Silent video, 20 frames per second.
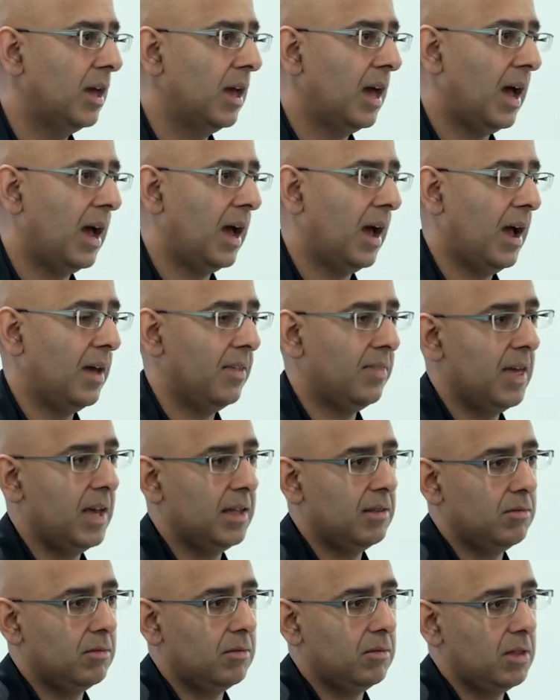and
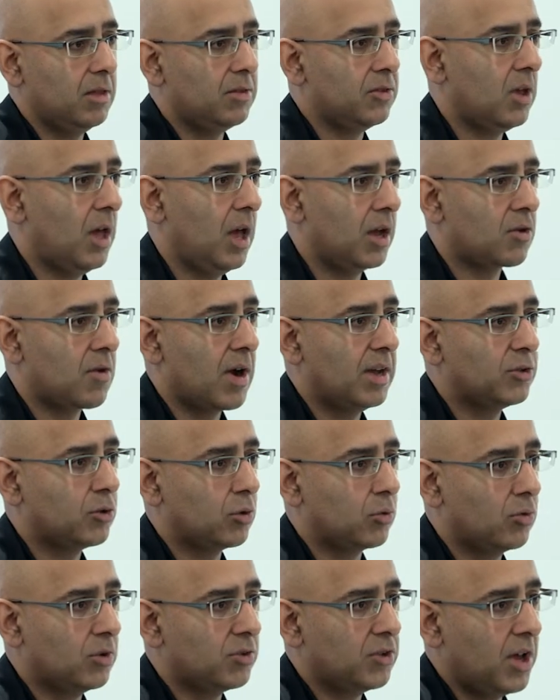then a
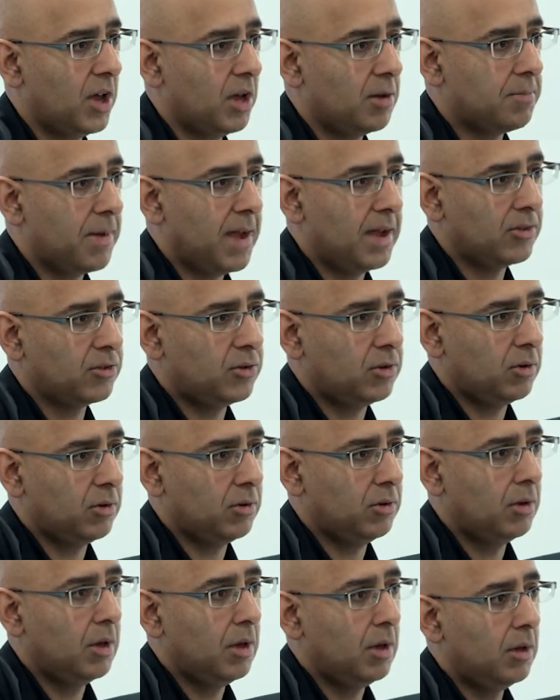gradual return back to